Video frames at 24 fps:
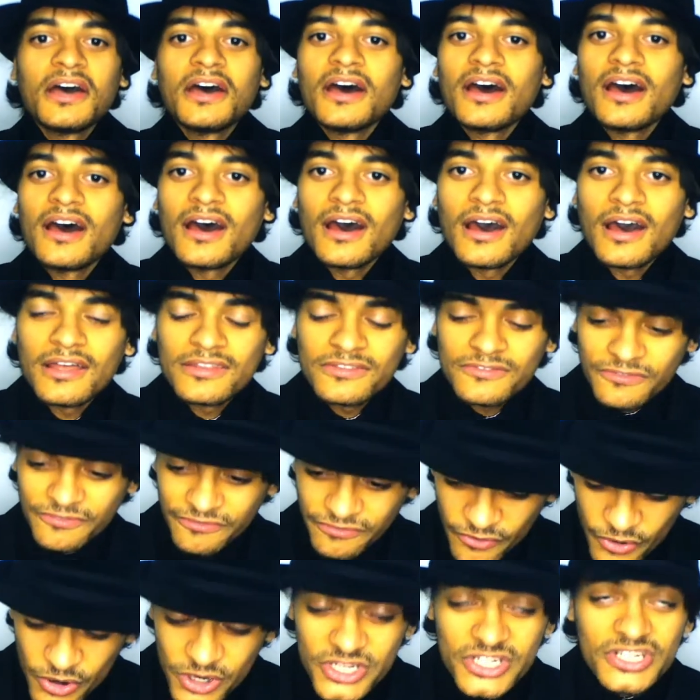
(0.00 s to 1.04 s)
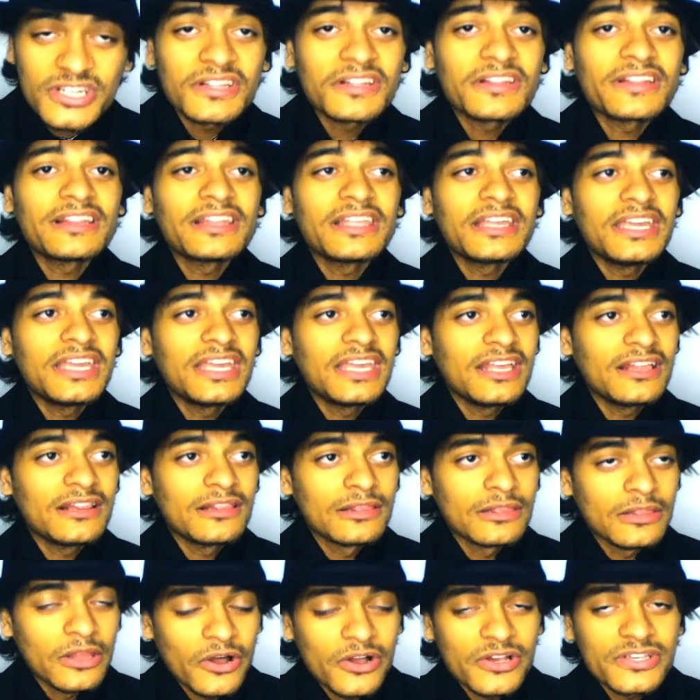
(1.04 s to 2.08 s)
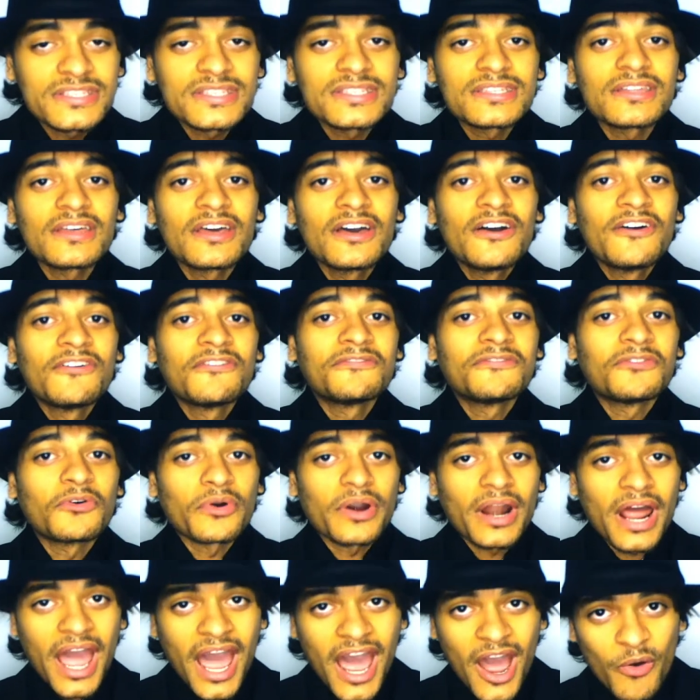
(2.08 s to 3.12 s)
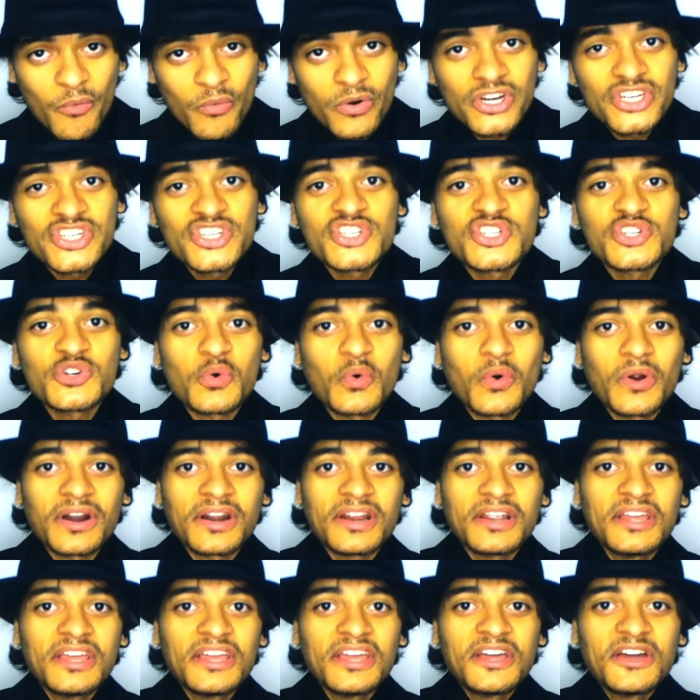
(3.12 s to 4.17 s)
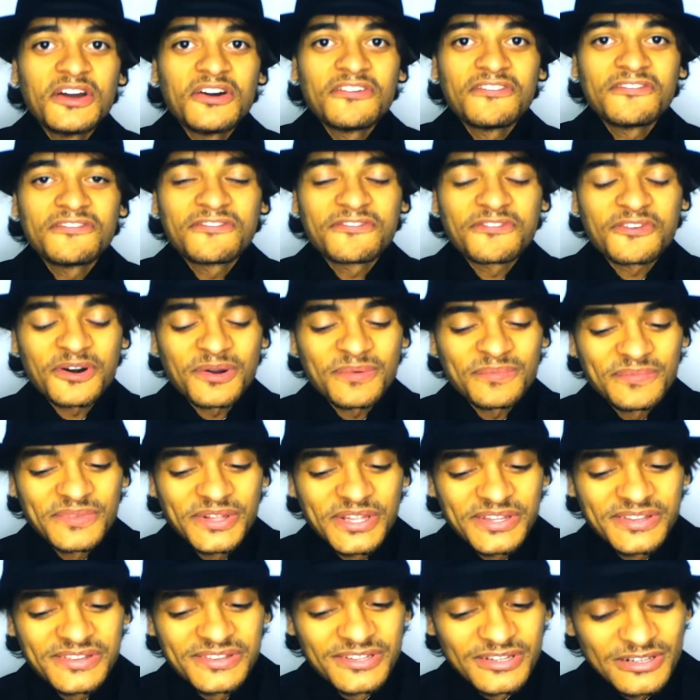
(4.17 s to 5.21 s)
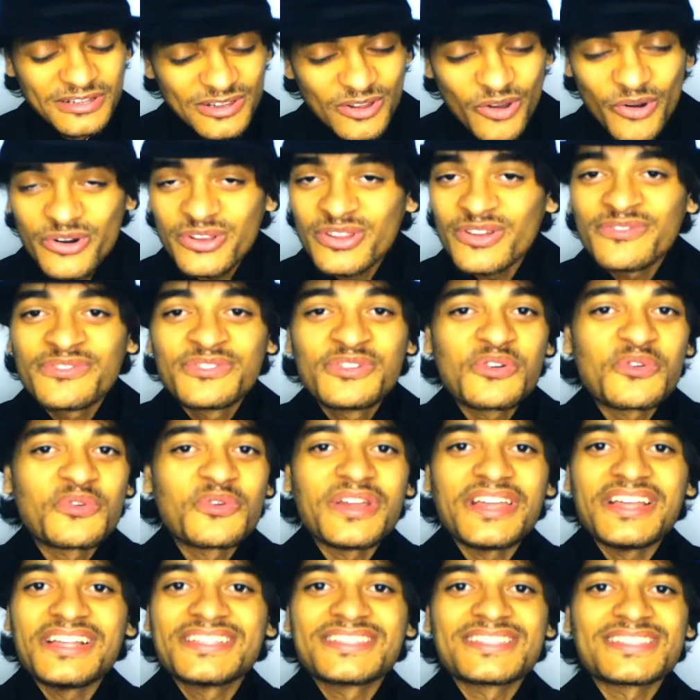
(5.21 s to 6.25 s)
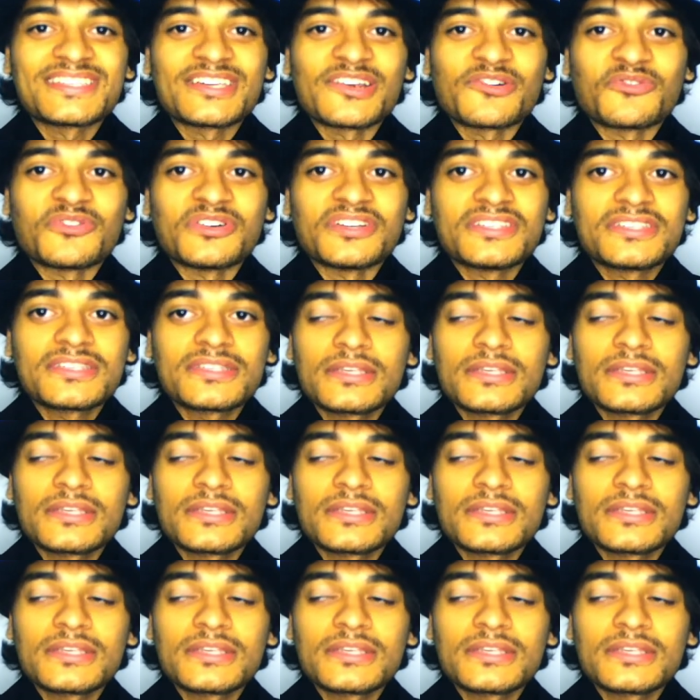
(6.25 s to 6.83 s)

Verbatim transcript: Unfortunately, he lost for Howard Shore from the Lord of the Rings series,